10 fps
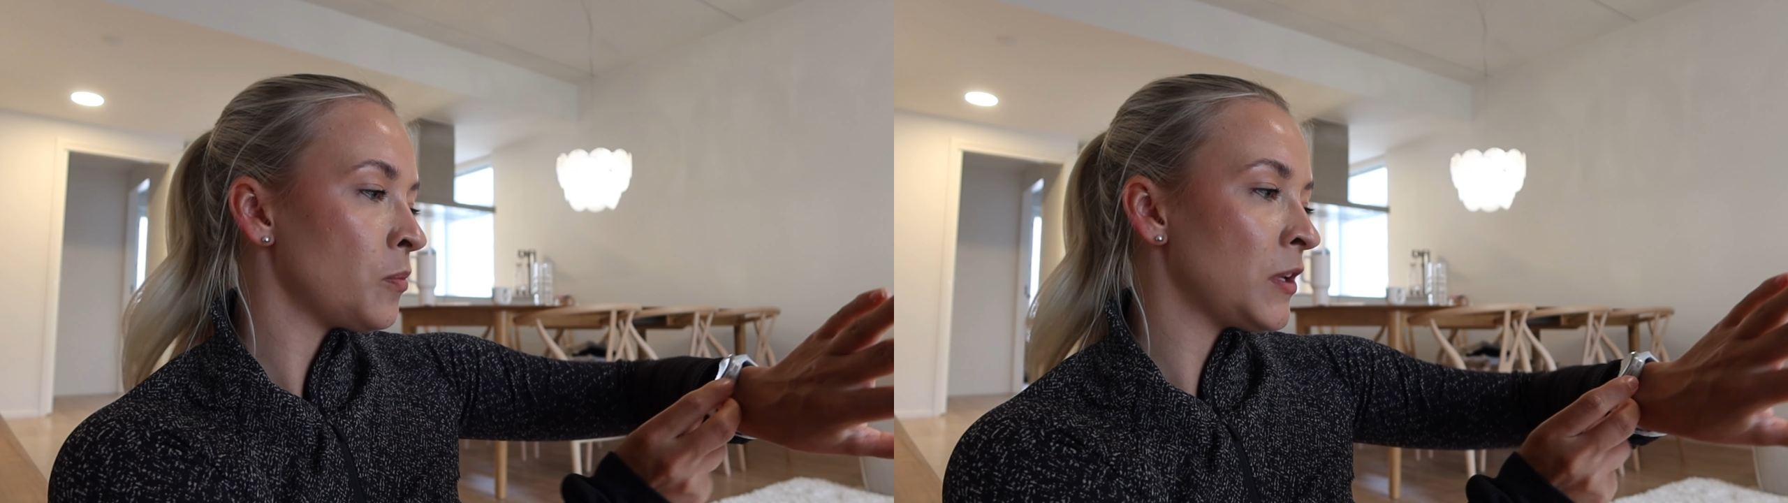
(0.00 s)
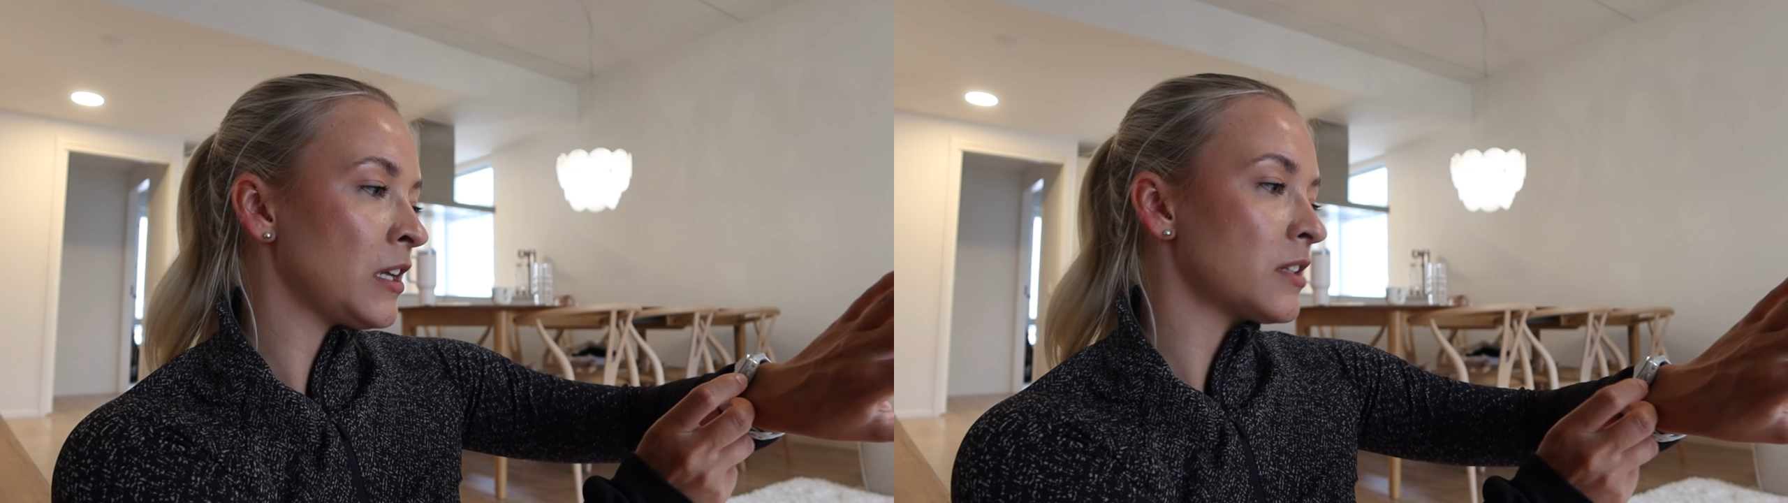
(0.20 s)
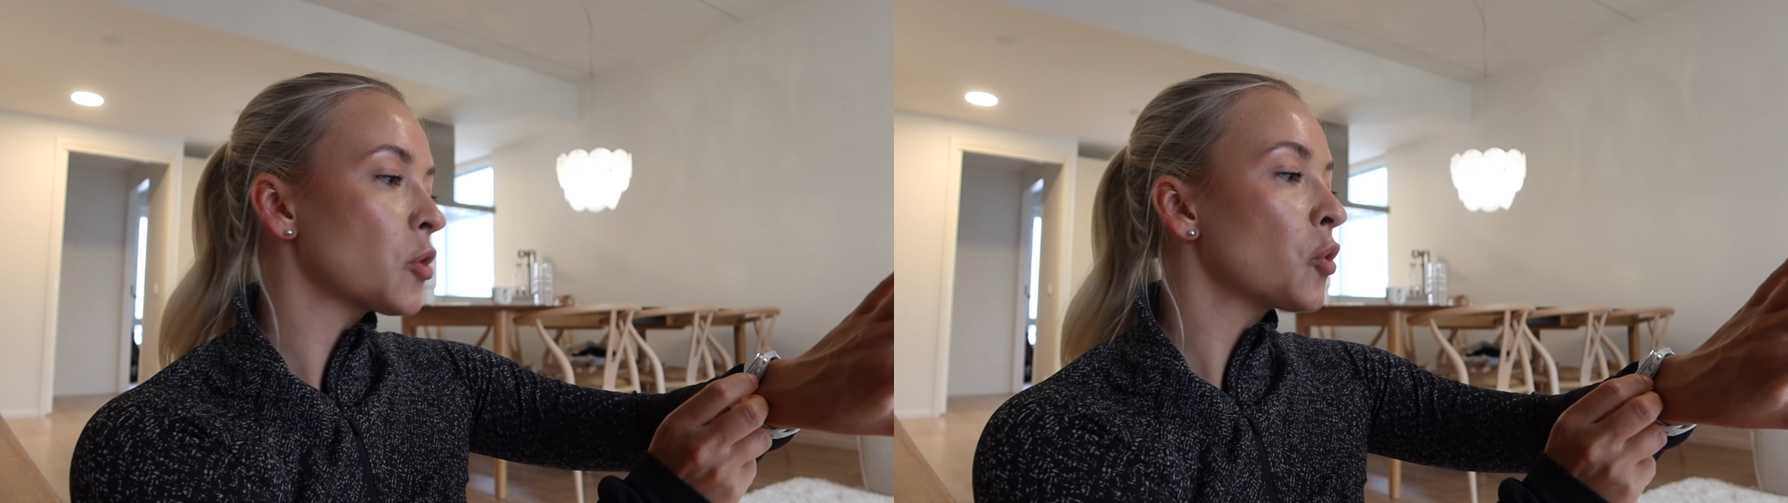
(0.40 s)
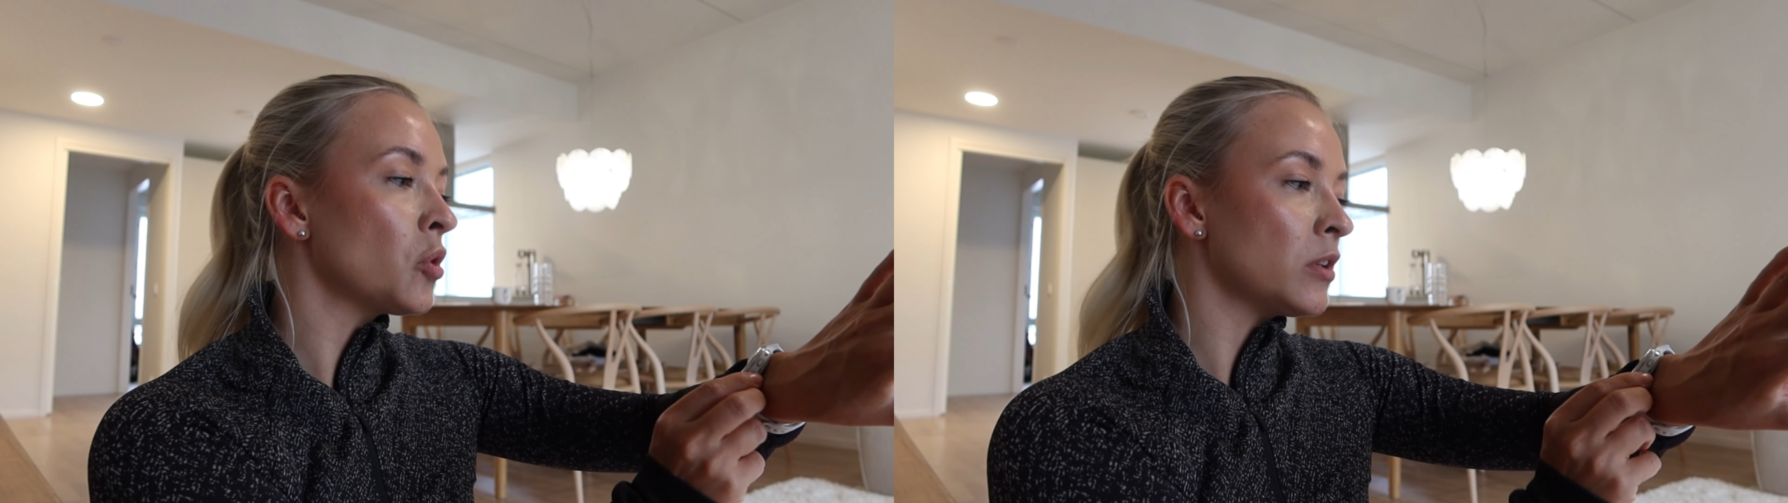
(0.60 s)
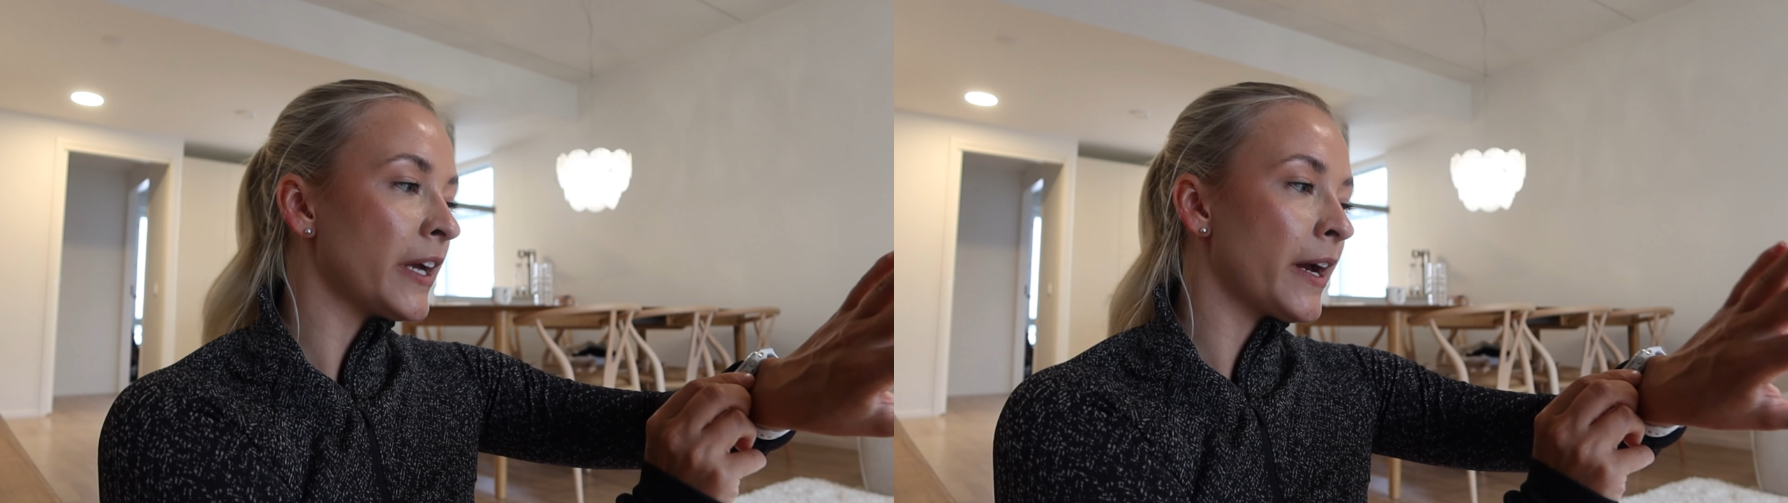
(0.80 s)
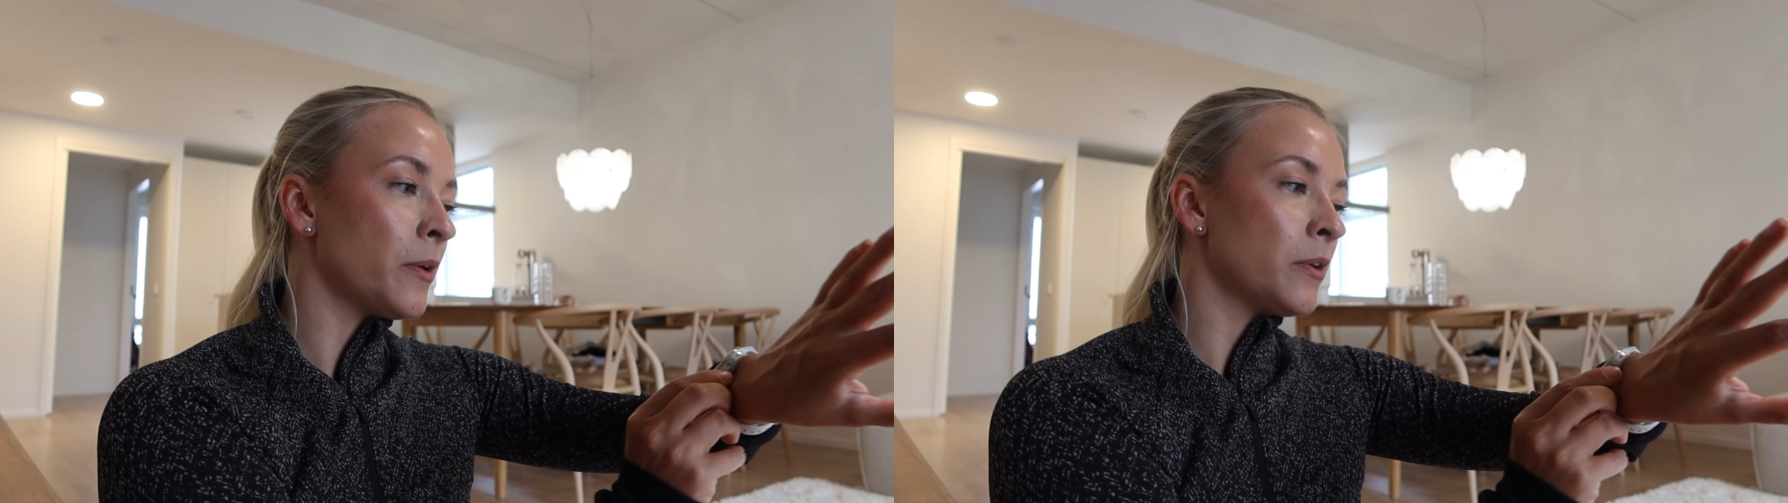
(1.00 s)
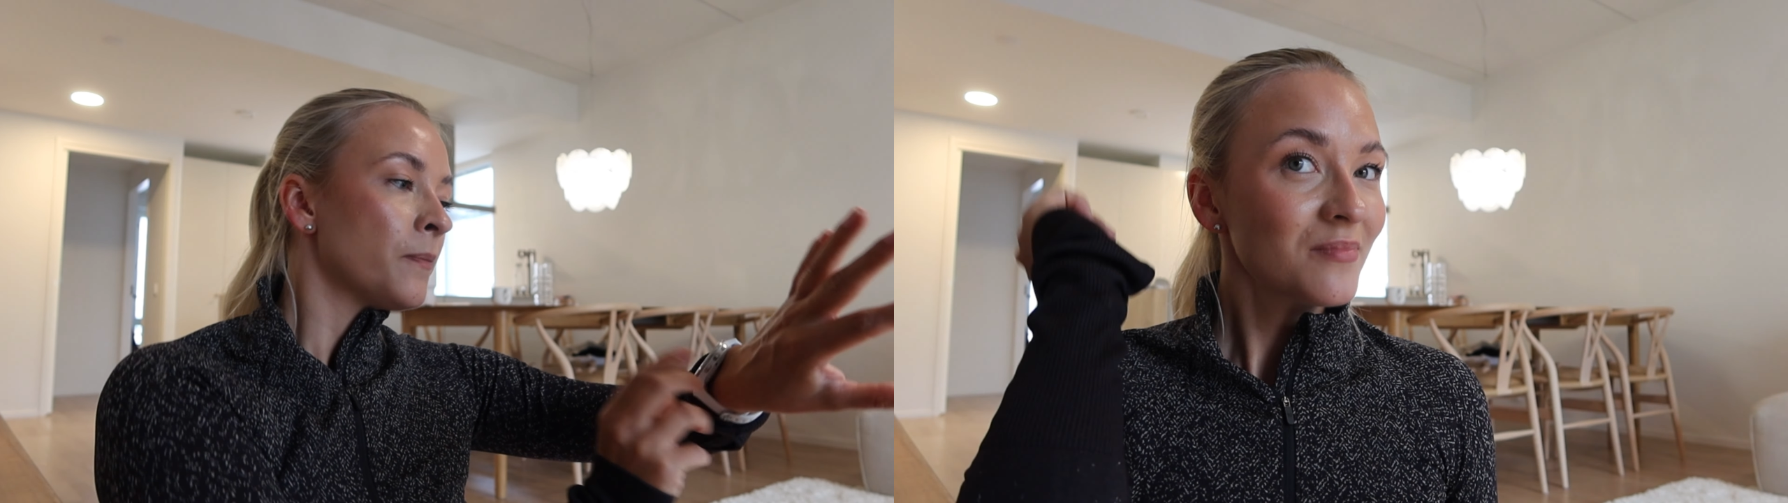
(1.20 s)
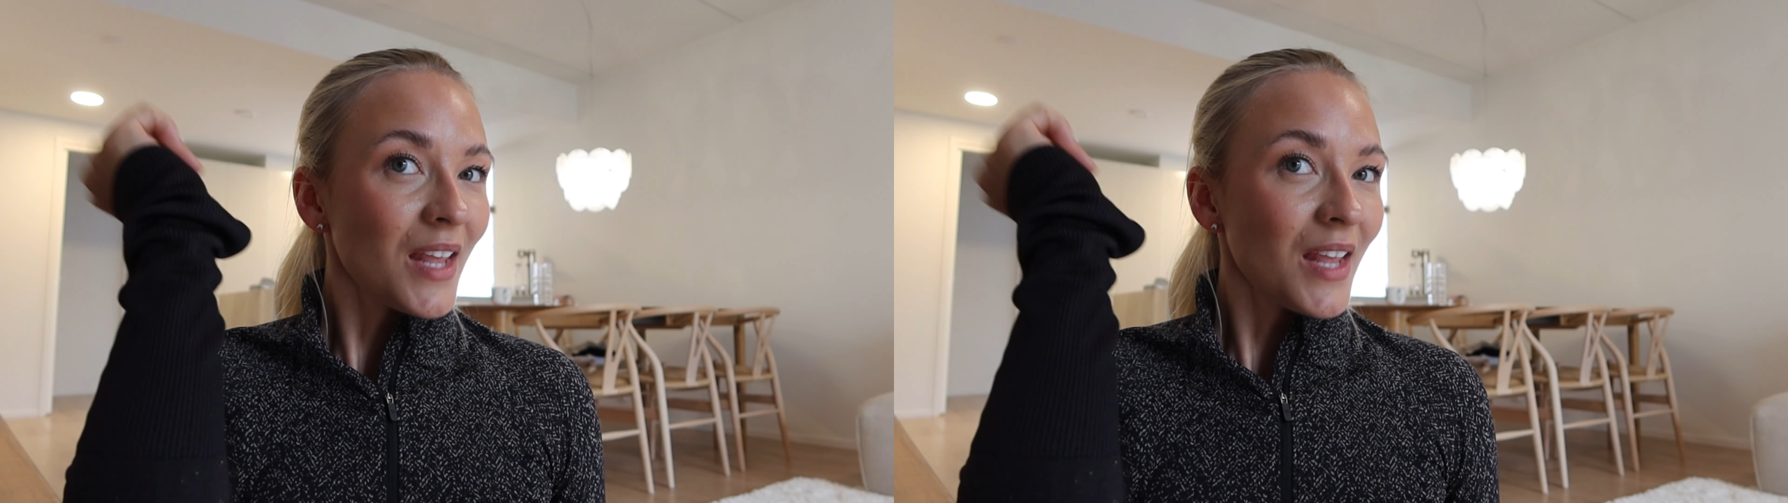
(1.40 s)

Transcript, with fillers: minute cool down.